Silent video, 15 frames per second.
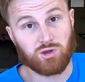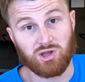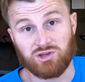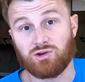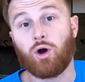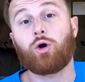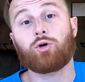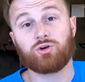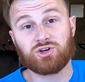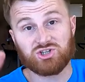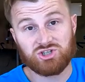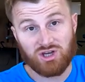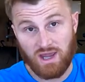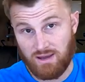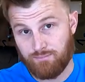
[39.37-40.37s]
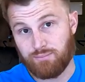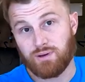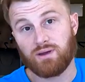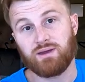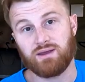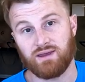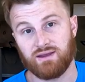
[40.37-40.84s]
guitar shape
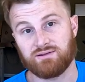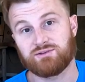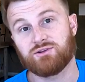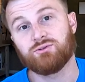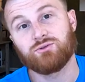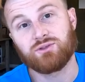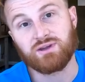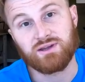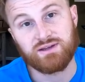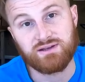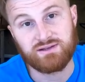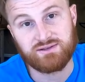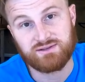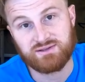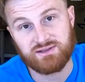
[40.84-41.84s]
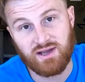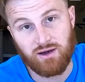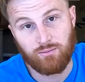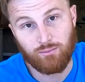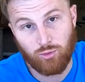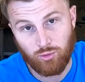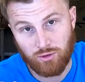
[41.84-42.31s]
into the
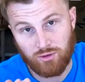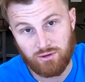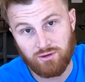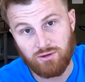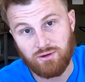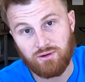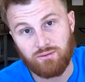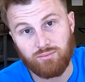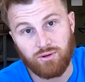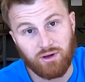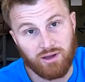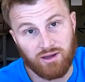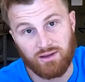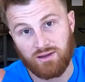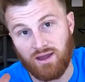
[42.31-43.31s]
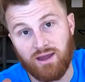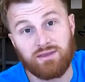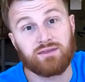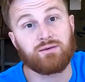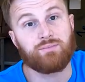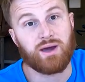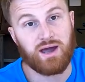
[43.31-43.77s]
soundboard plate
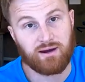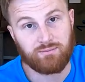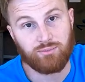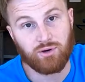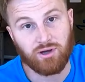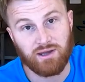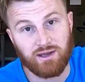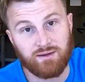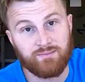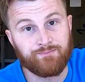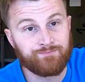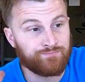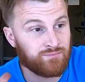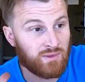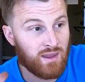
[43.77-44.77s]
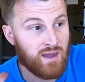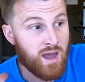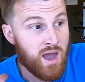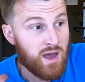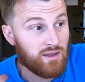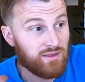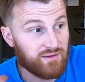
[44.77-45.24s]
and the back plate.
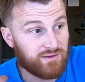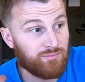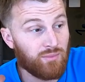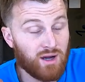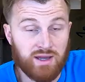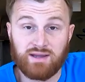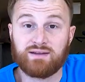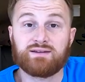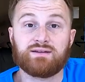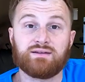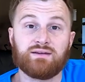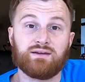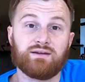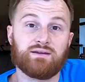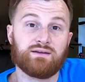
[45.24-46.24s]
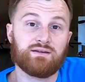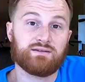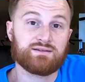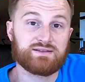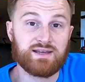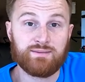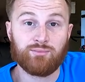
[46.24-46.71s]
This might
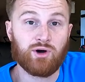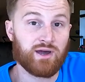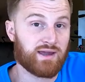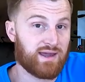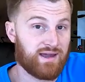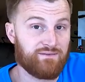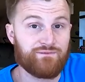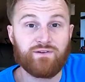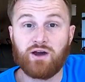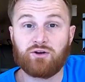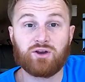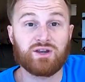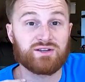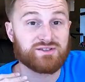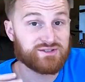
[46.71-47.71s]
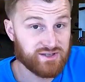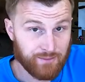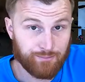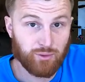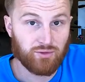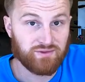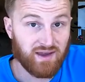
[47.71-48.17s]
seem like a very
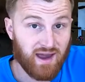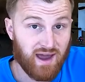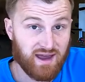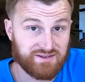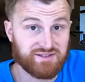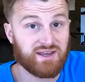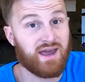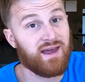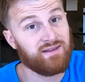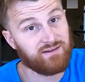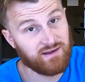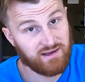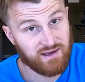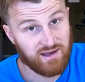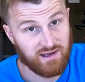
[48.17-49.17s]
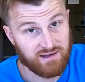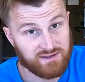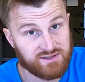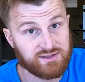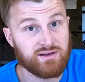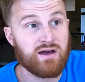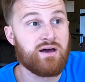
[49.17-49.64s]
simple task, and it
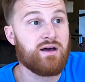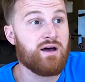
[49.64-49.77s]
is,